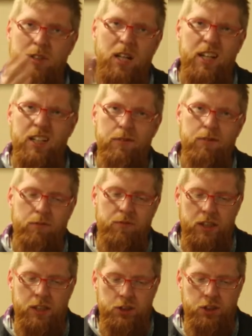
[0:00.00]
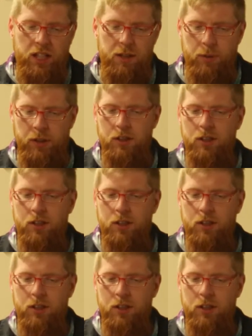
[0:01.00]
kind of a V shape.